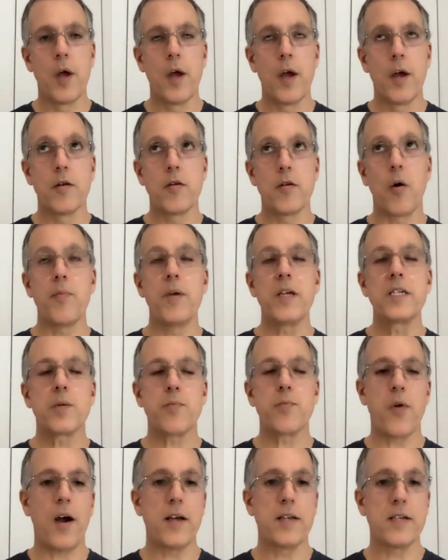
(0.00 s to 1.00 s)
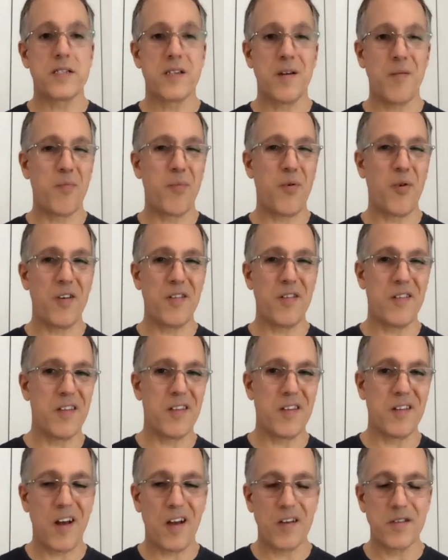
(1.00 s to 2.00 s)
don't be surprised at some point in
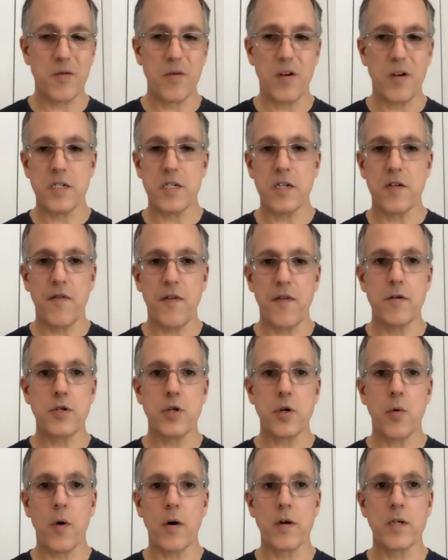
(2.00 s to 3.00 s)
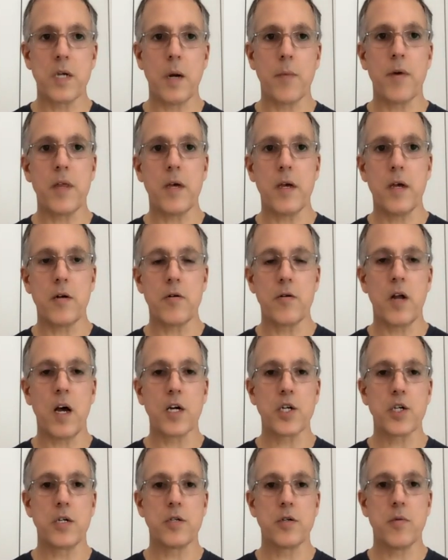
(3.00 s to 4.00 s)
the not so distant future where some of the
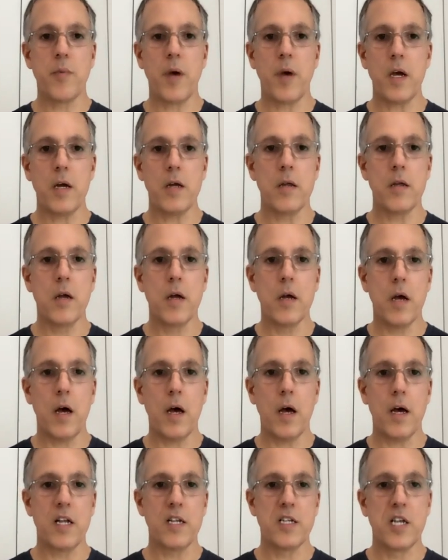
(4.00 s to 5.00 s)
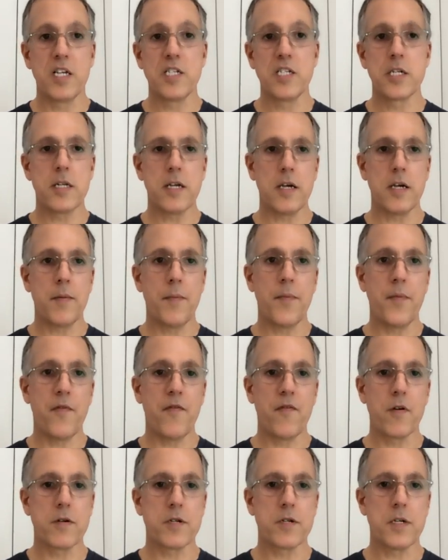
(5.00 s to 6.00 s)
introductions are made digitally
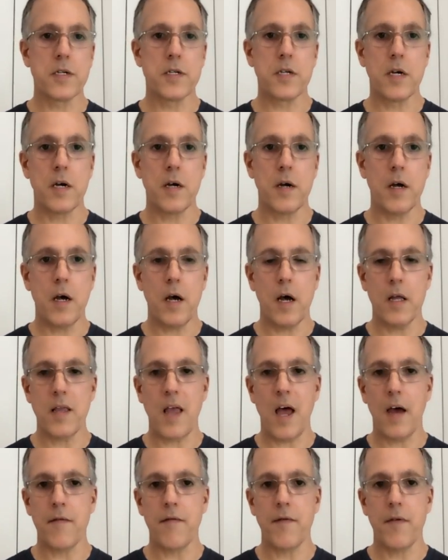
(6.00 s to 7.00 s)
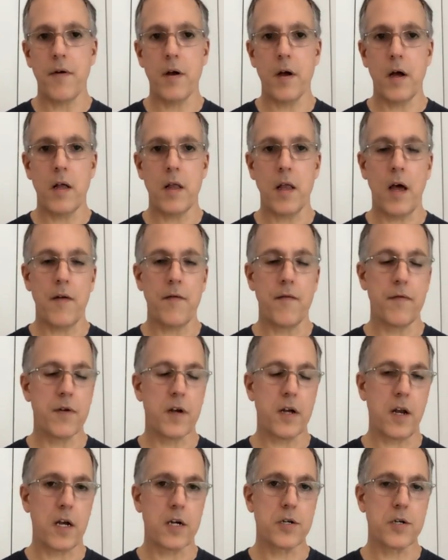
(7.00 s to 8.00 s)
versus a live
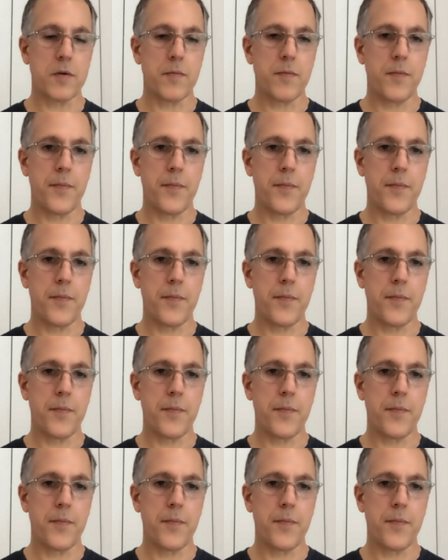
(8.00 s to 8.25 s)
connection.